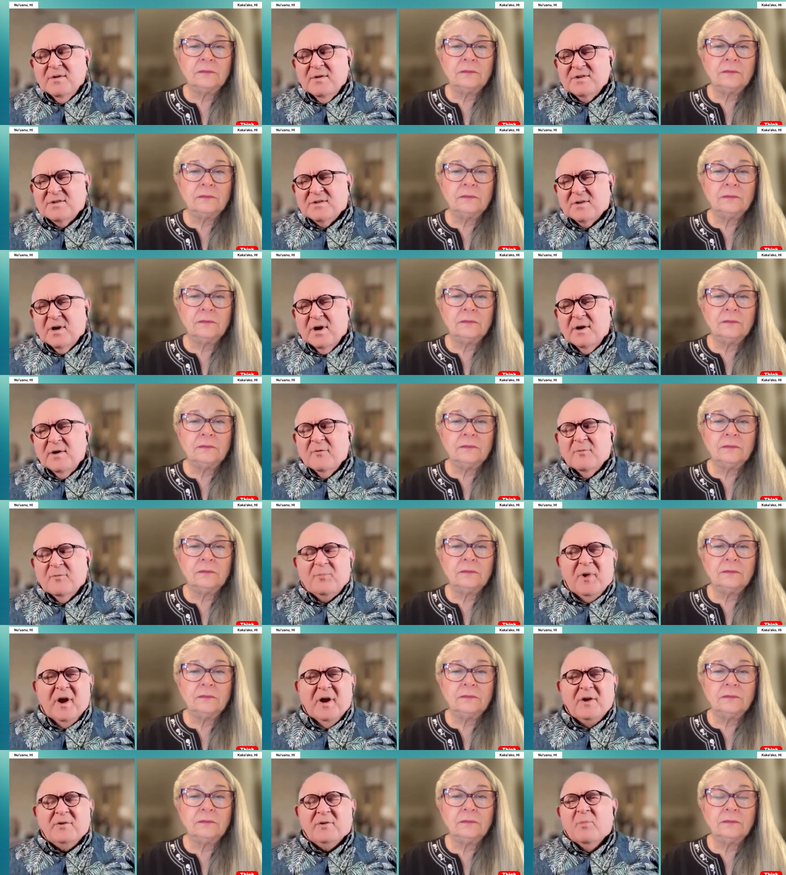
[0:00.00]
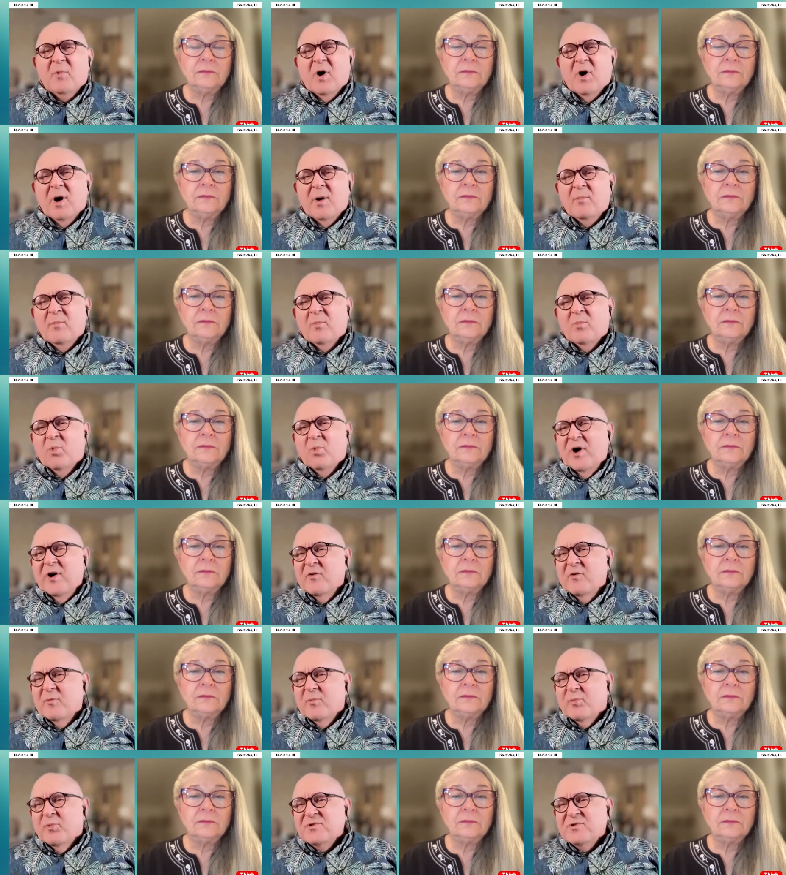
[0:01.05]
Speaker 1: this kind of pantomime way
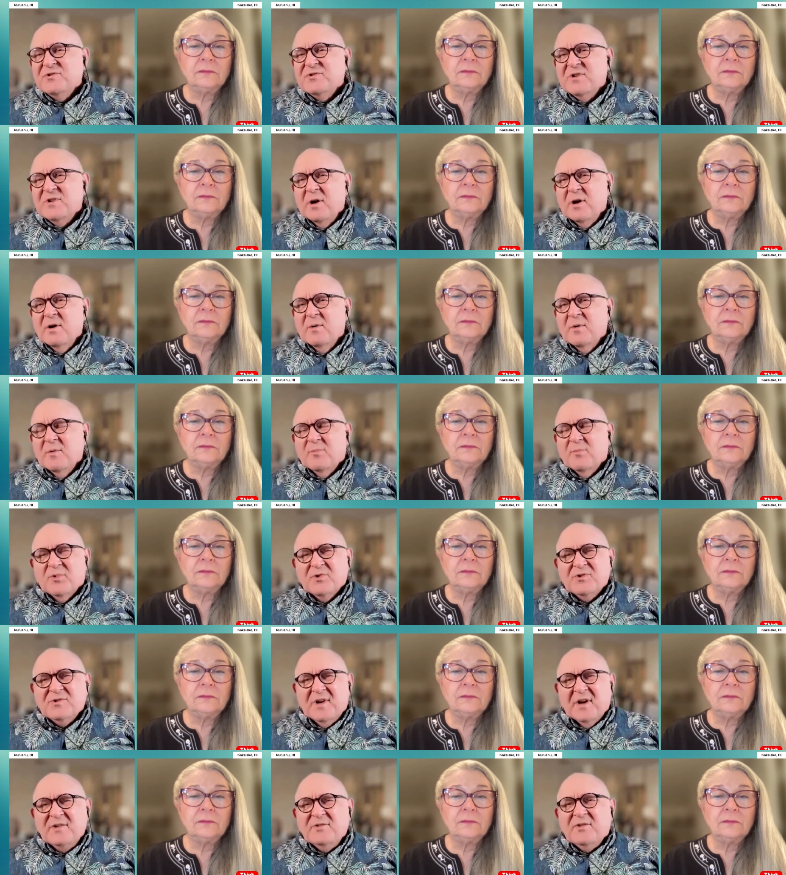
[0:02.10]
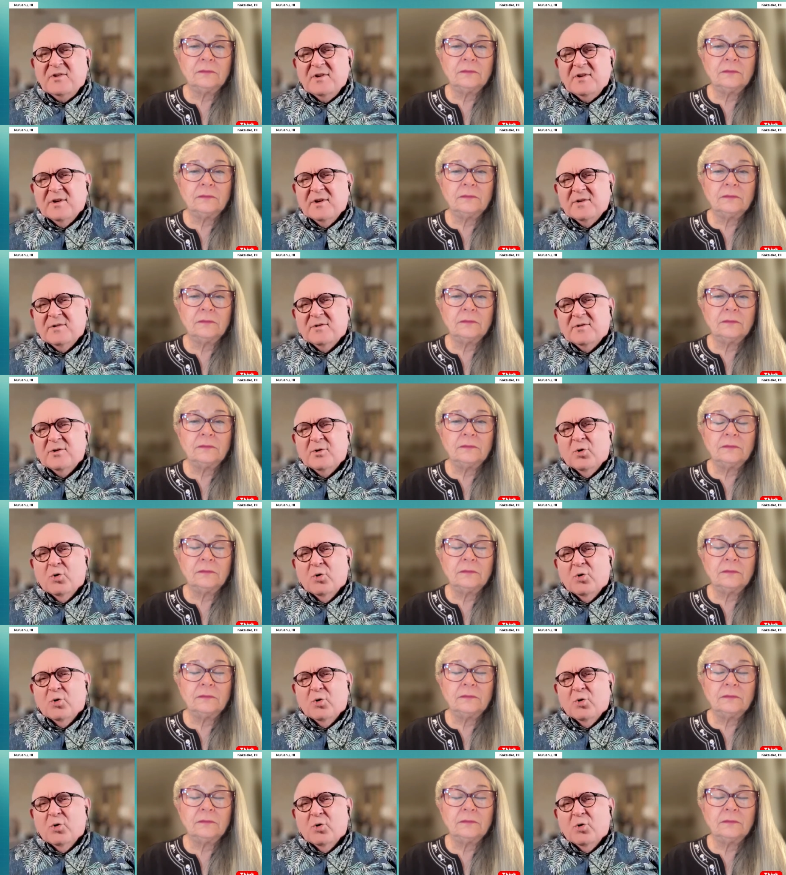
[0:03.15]
of pre- uh, presenting it, you